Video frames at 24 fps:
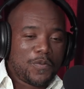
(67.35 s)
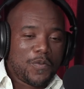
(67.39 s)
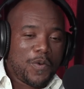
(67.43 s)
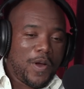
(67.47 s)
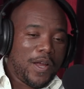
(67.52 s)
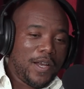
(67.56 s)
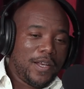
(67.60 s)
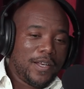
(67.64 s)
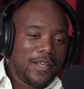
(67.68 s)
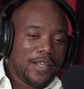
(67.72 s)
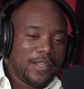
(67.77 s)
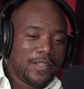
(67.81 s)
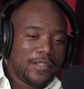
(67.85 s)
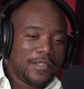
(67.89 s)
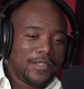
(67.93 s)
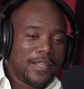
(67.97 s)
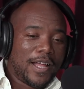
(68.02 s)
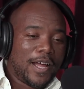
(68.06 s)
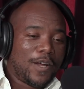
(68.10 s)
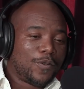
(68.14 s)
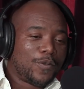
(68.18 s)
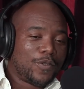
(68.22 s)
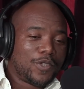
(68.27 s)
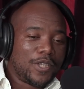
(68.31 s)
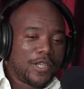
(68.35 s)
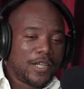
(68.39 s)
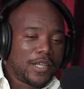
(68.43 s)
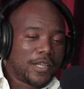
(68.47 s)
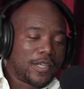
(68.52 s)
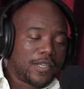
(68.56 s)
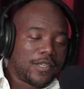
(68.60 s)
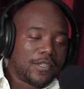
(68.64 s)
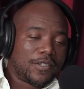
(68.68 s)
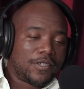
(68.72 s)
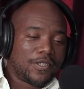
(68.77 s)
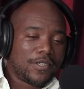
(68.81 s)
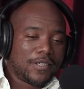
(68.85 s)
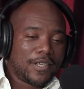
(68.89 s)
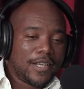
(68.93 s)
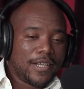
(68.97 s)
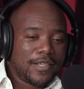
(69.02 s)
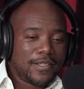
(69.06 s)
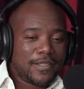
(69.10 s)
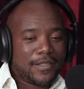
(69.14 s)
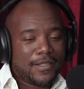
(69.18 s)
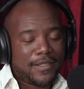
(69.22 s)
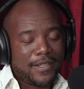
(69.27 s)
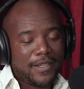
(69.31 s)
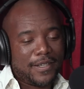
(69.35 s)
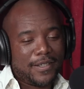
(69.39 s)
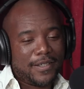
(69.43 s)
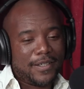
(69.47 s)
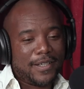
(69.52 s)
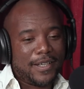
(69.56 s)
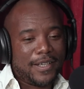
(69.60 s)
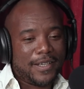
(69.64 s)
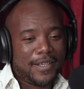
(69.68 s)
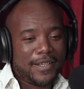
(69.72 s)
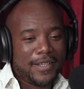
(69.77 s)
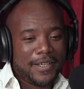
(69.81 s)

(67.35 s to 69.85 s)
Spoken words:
one little lounge and a kitchenette, and